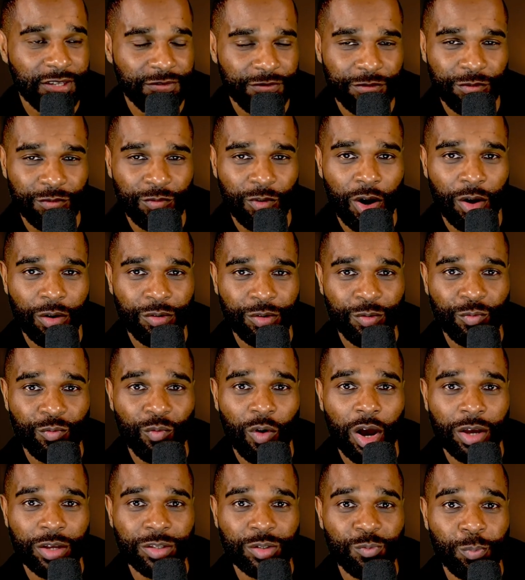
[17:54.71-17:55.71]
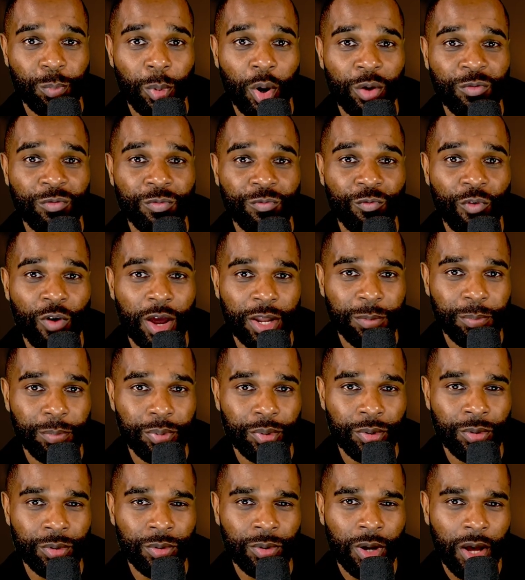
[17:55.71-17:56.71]
Ferrari writes both Red
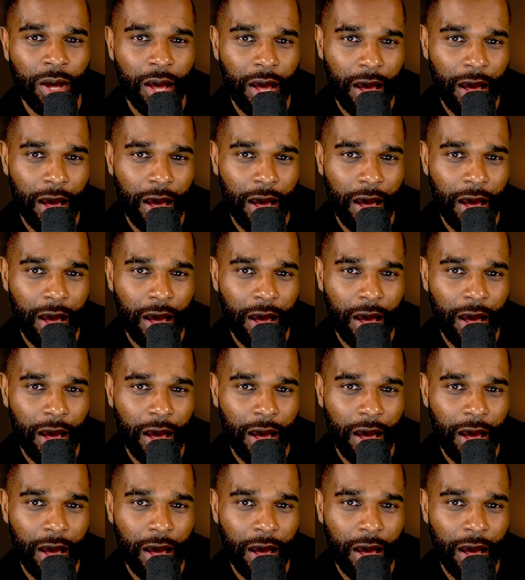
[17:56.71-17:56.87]
Bull